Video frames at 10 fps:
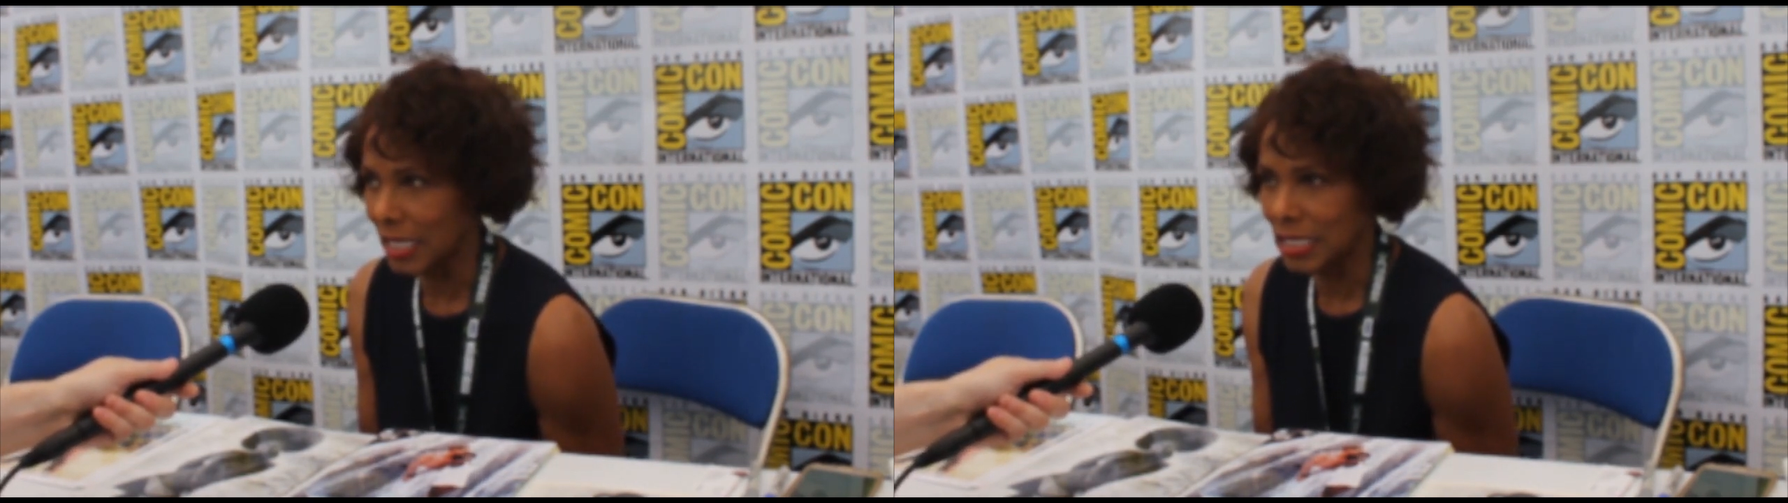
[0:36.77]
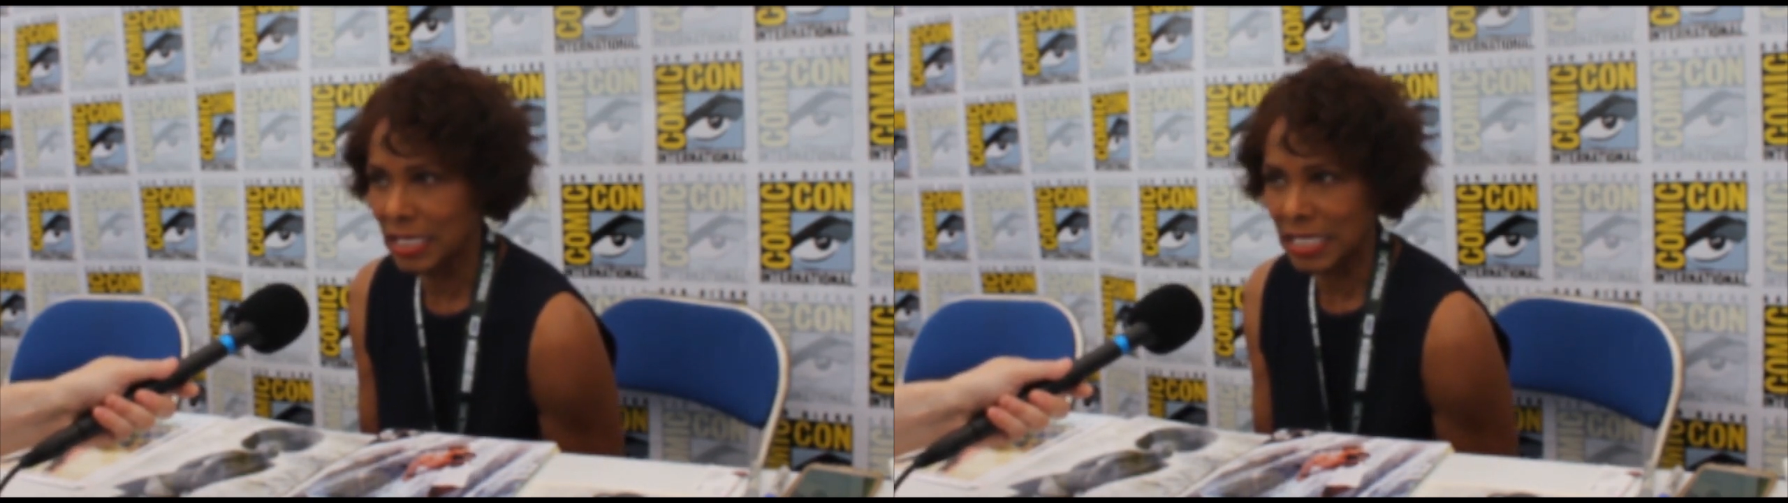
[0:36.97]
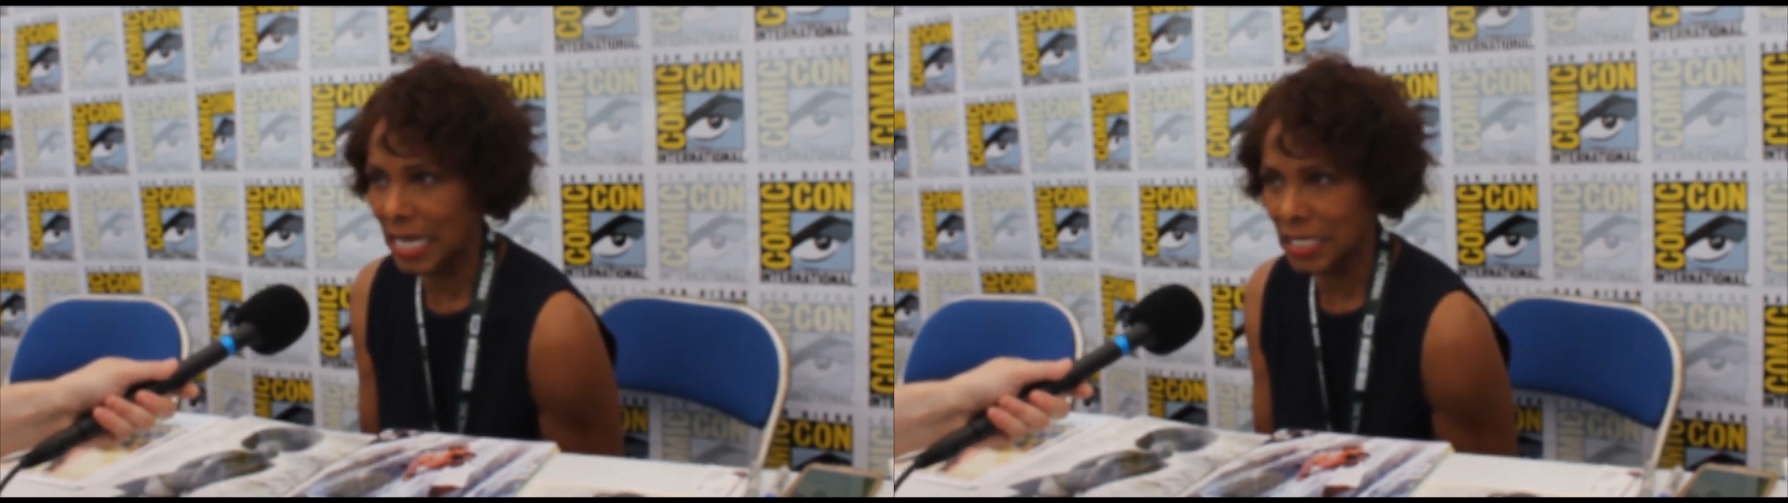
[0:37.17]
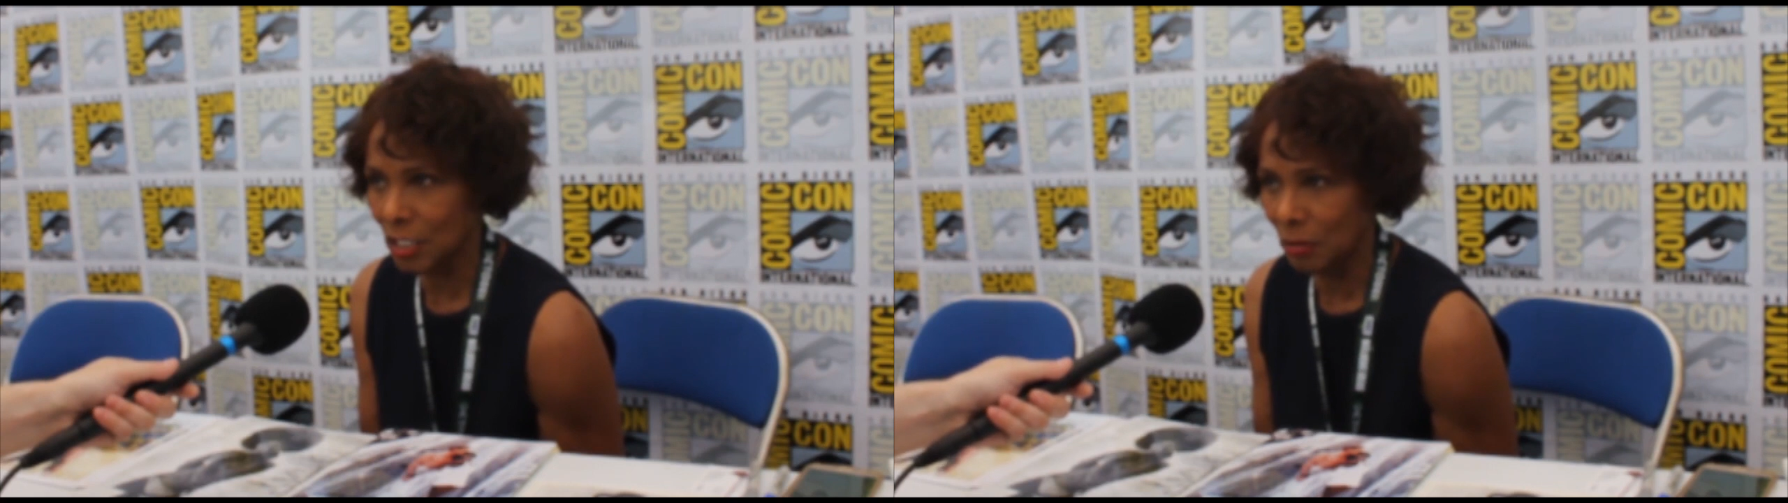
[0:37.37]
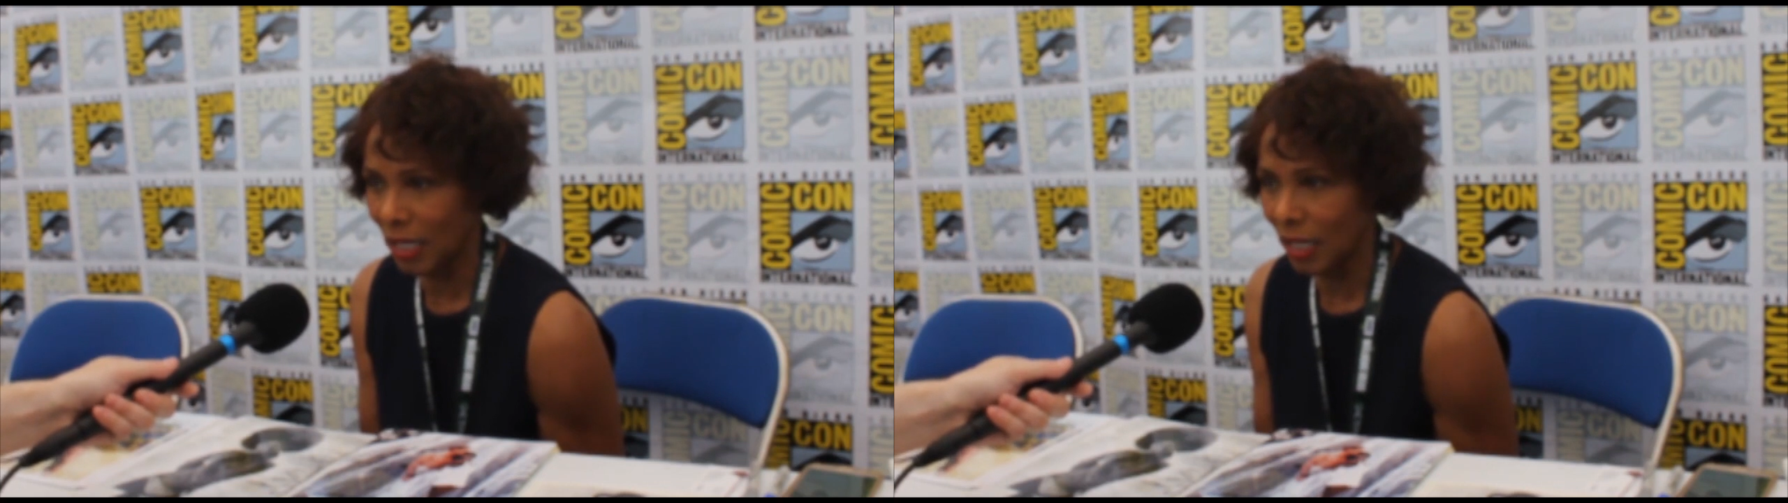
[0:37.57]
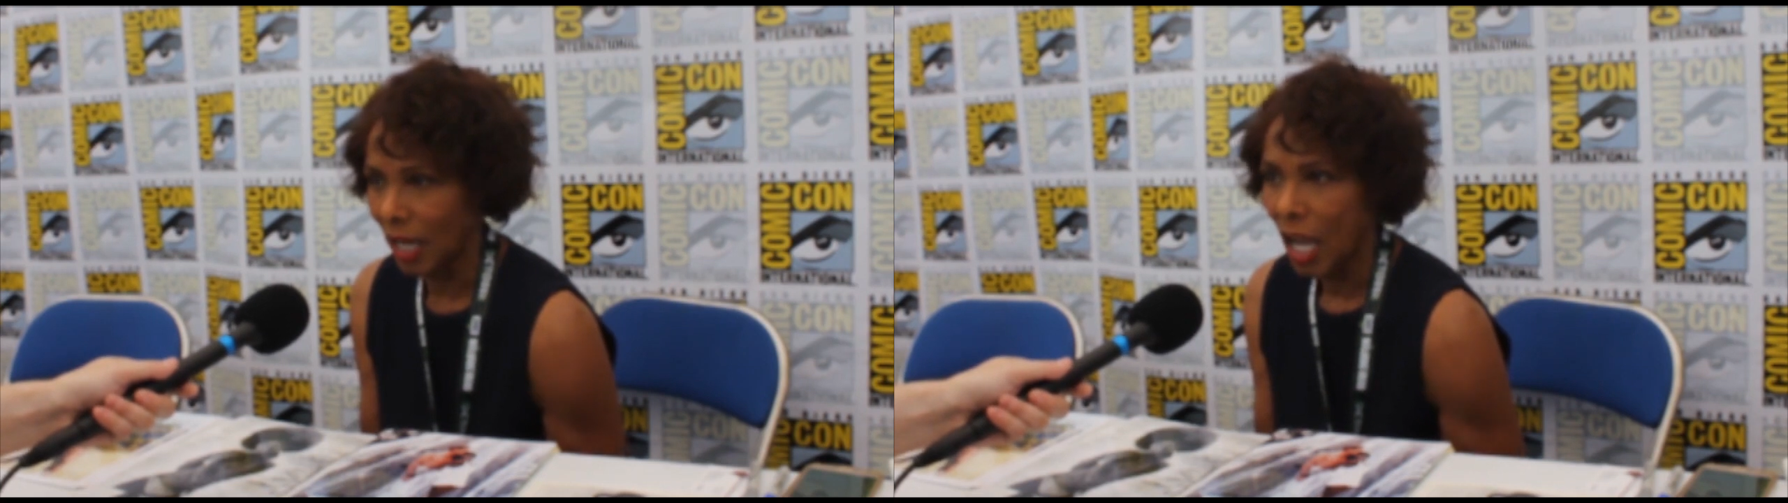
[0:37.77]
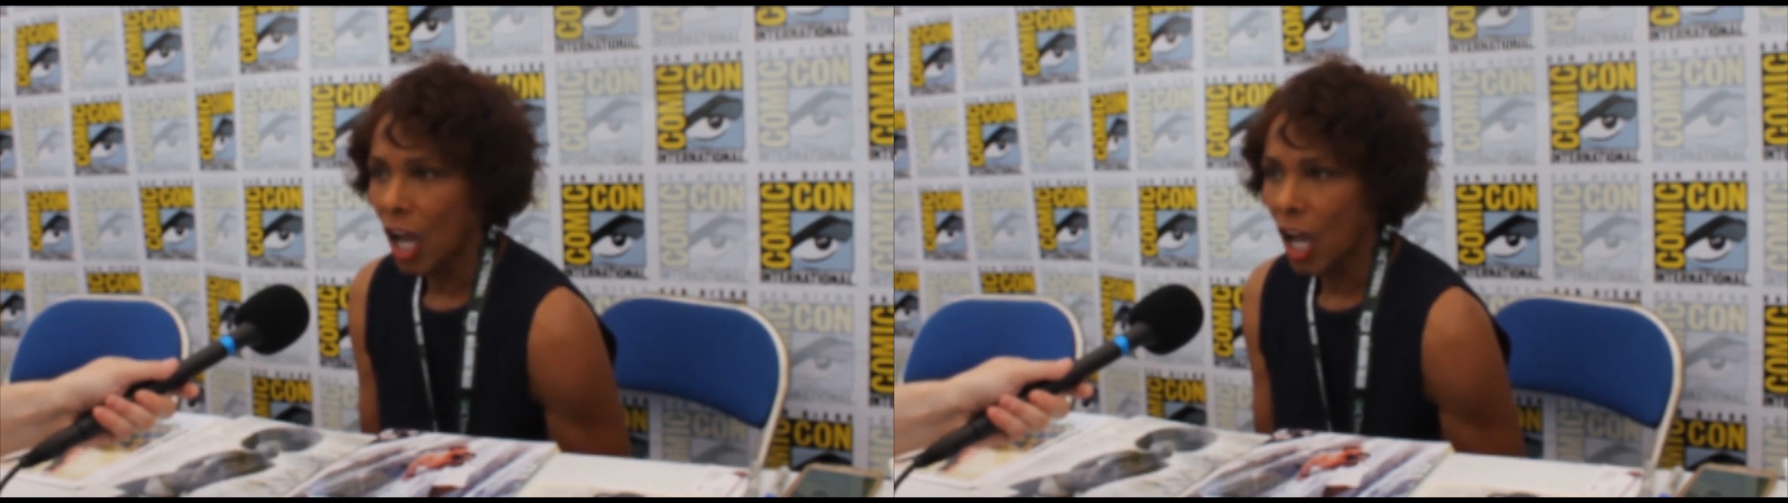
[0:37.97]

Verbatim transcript: and says to me,